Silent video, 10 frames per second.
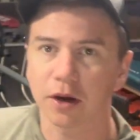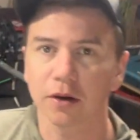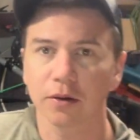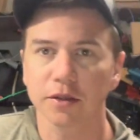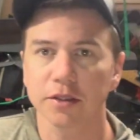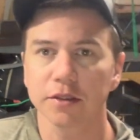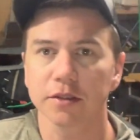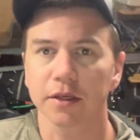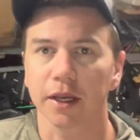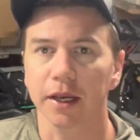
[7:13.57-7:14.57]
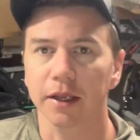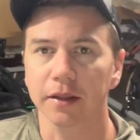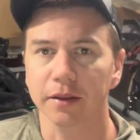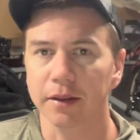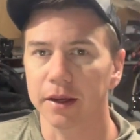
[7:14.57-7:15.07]
horses
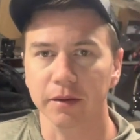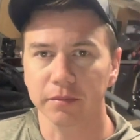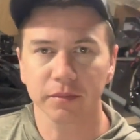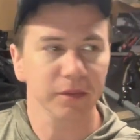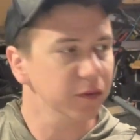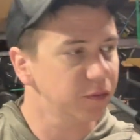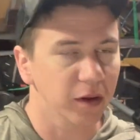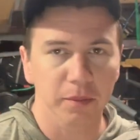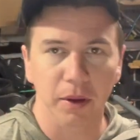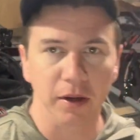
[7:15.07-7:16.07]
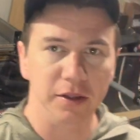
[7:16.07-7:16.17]
and they fall apart.